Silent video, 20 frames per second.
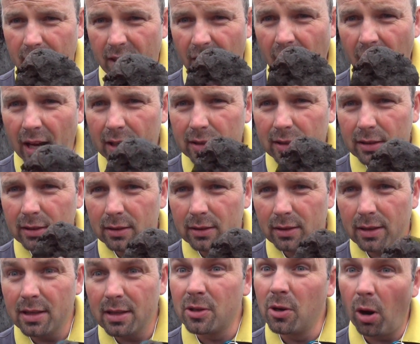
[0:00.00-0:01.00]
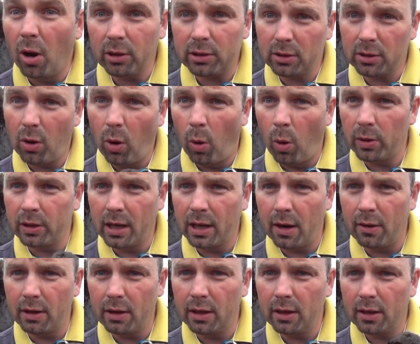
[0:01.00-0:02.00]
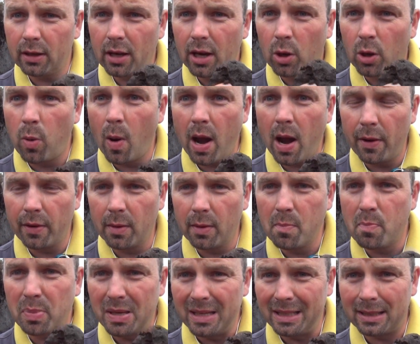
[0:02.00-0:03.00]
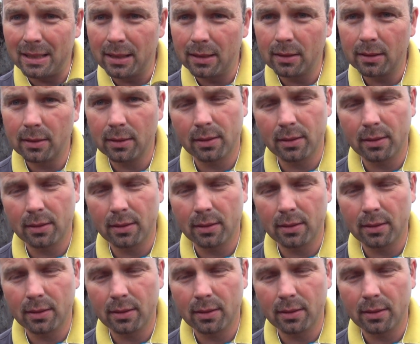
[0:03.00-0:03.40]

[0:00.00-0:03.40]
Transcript: That is not ordinary aquarium peat.